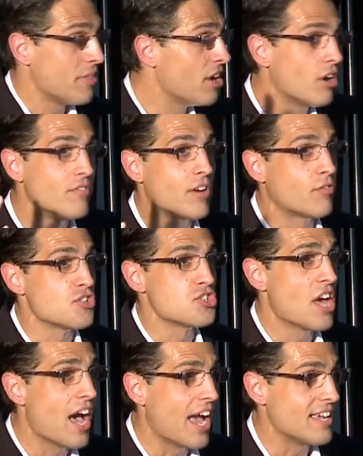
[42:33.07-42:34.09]
they're of different
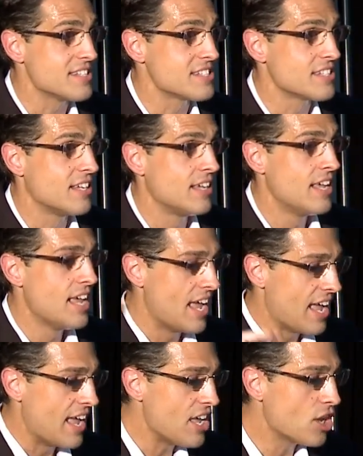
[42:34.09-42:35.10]
size.
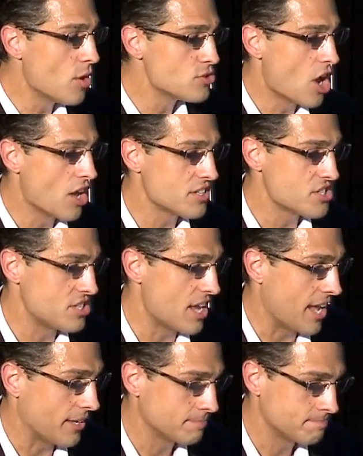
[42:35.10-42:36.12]
He goes on to say